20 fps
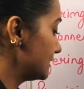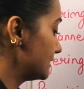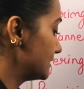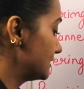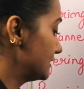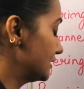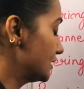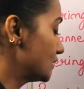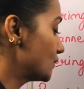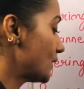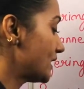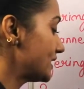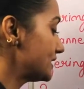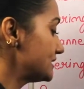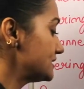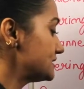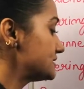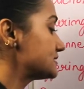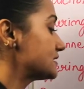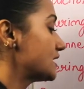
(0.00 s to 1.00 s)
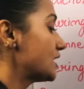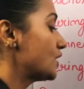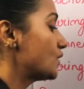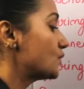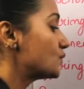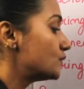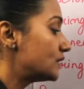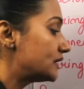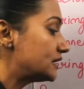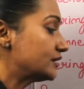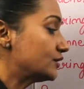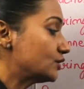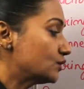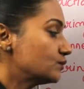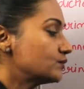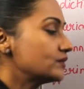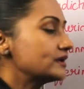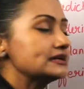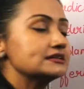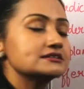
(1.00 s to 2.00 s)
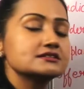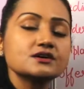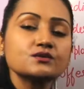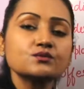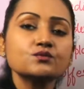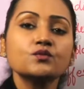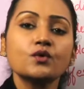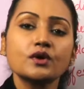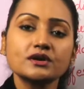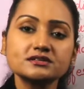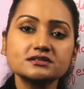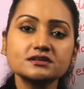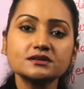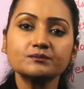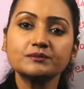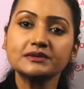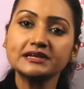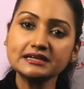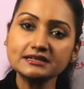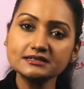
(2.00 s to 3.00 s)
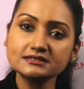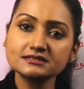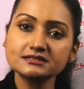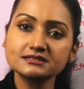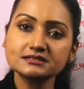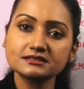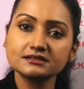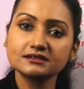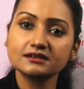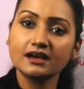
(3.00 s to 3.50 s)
Third one is, will you bring some water please?